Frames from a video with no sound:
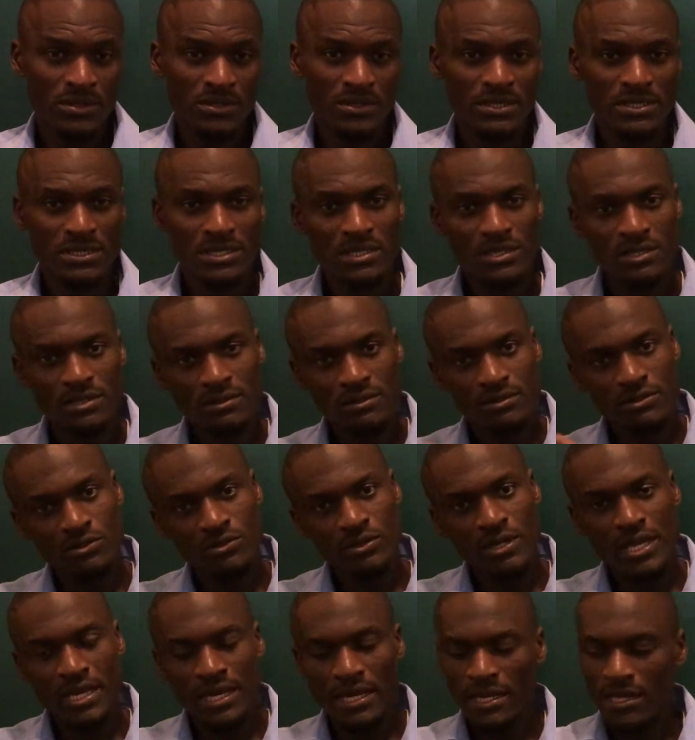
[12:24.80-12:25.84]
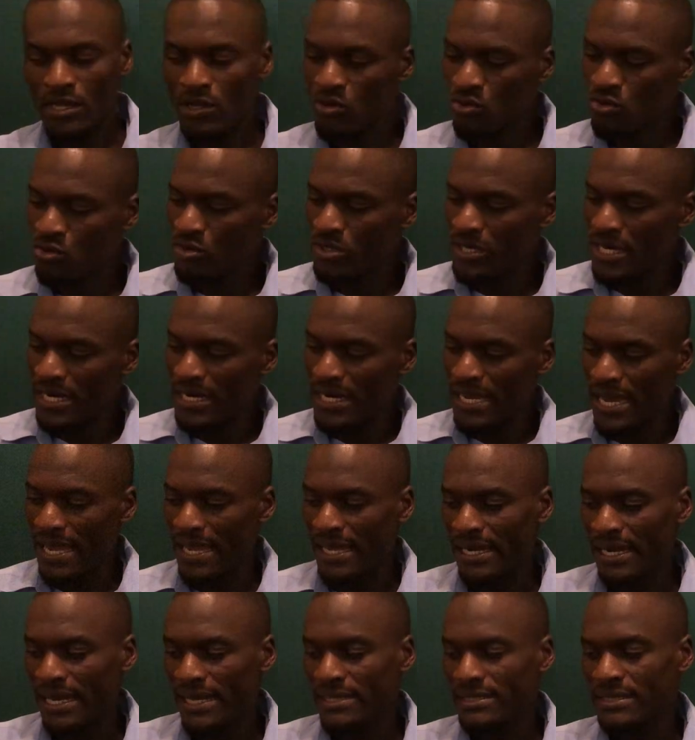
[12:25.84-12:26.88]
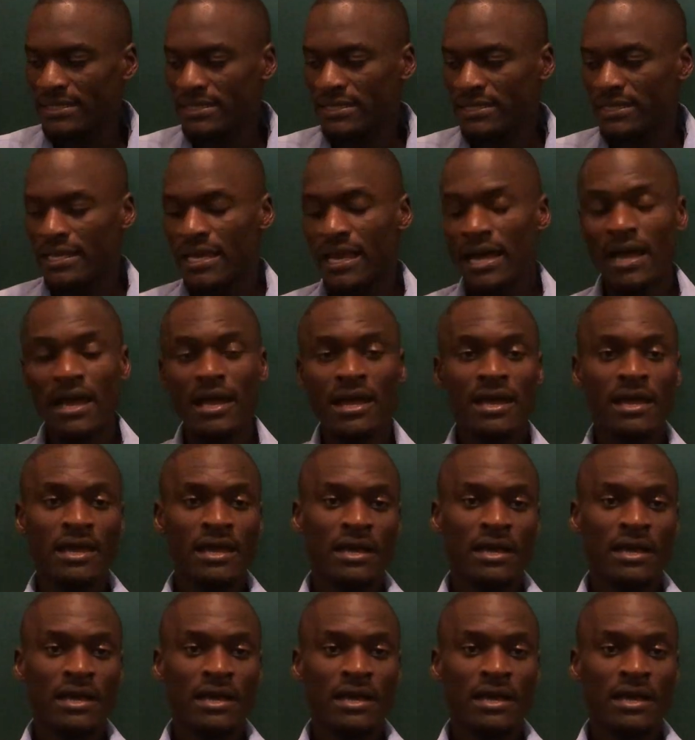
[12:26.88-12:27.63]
You see, you can include and highlight it there.